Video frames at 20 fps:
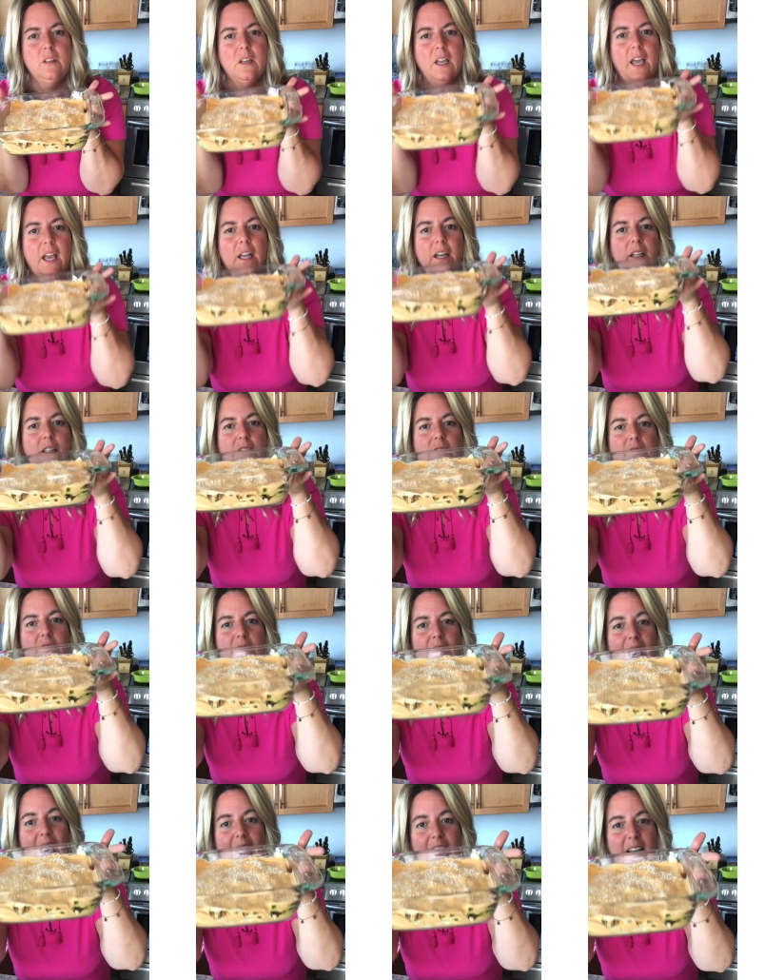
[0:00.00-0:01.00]
and it's
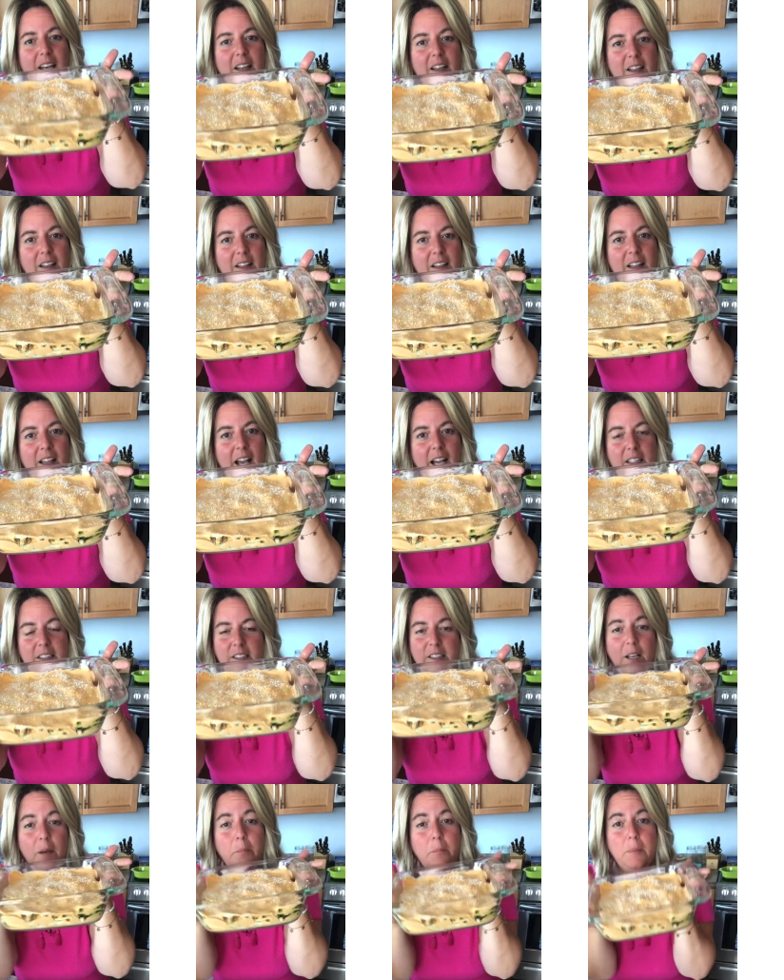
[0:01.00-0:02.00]
done. And
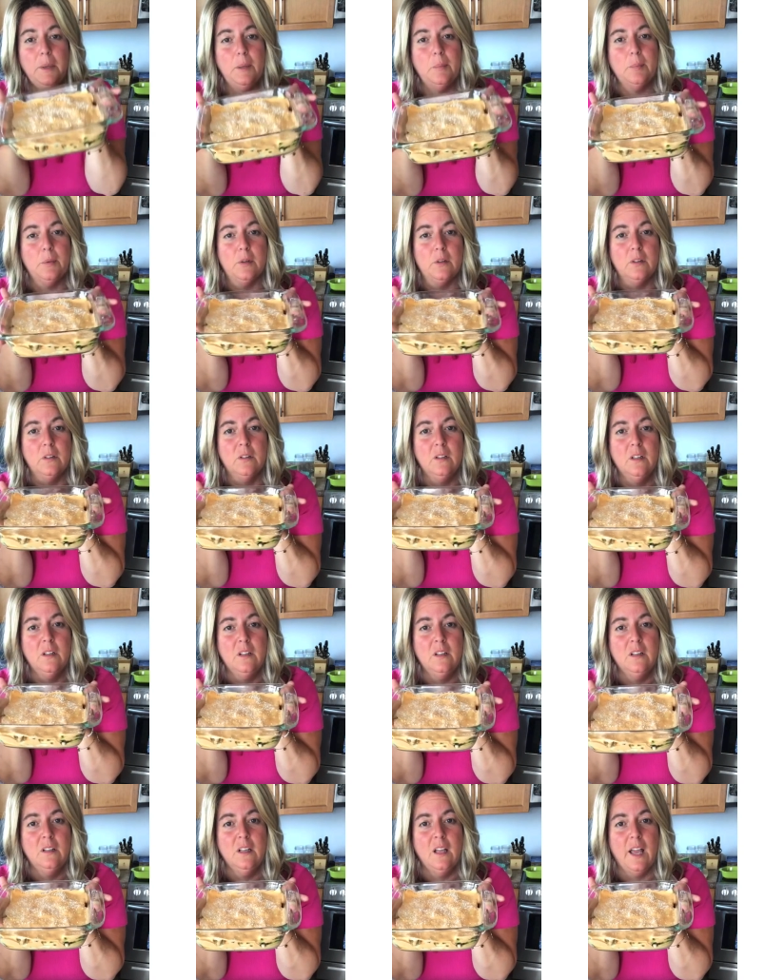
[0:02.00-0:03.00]
some people,
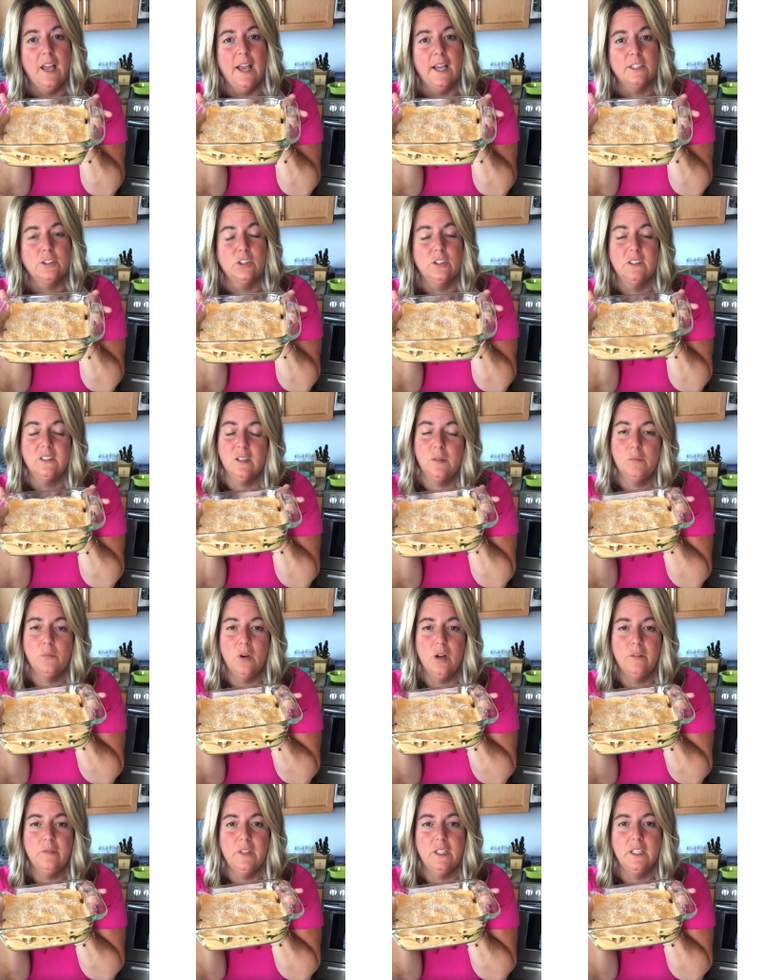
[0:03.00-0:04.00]
actually some
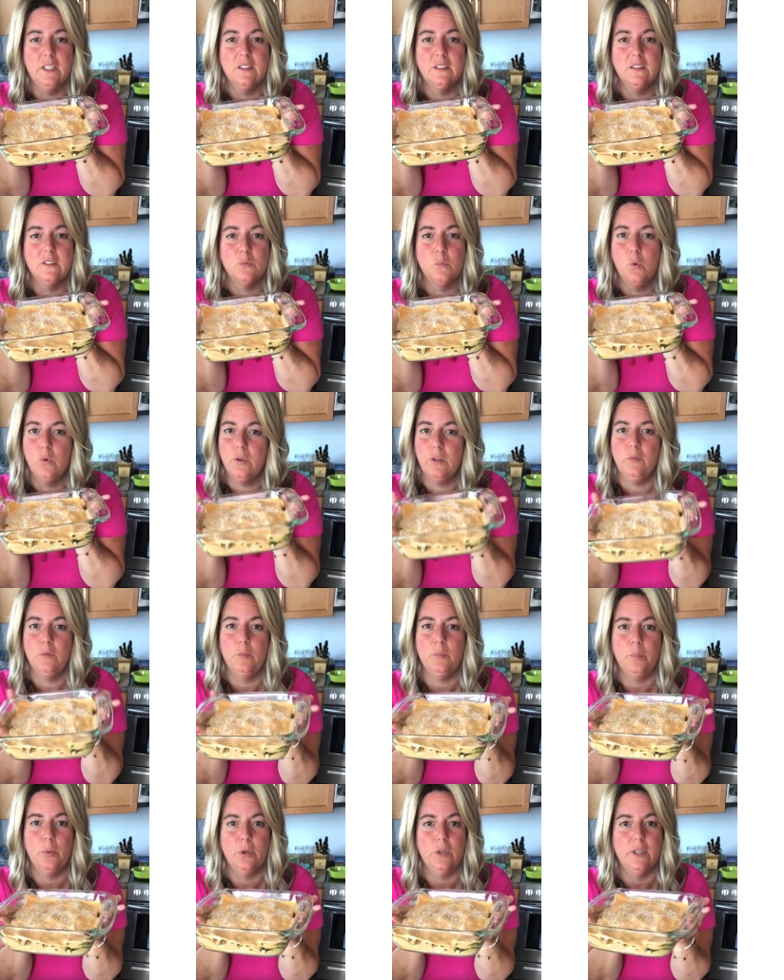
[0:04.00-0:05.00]
raw vegans, won't even
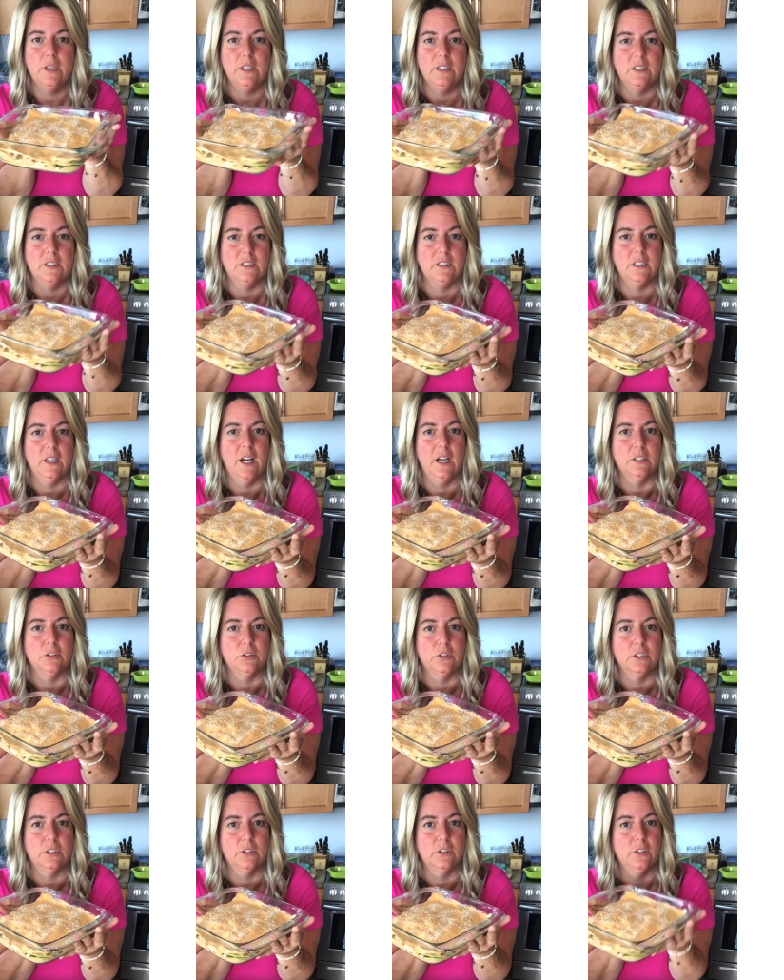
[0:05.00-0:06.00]
put it in a
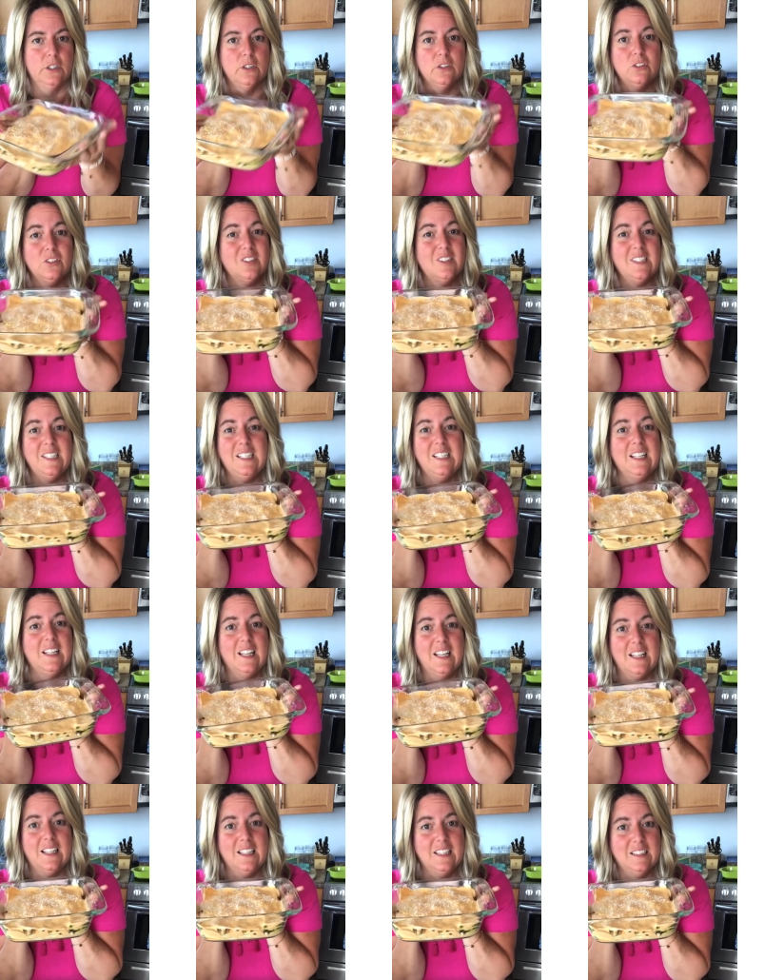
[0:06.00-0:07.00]
dehydrator. They'll just eat it
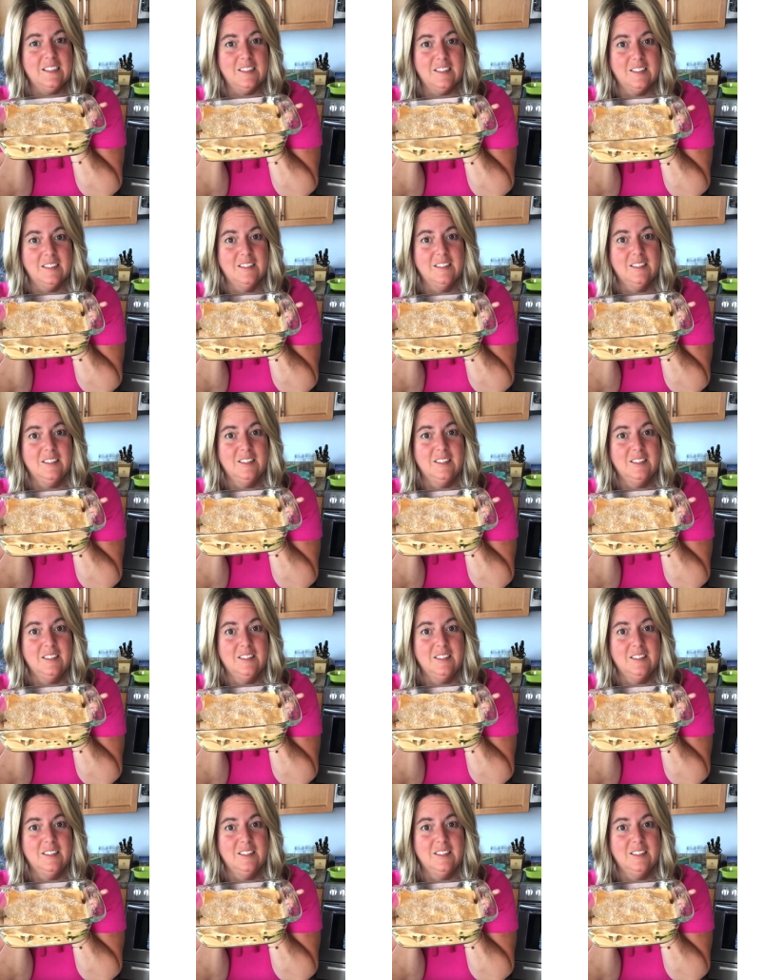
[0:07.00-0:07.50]
like this.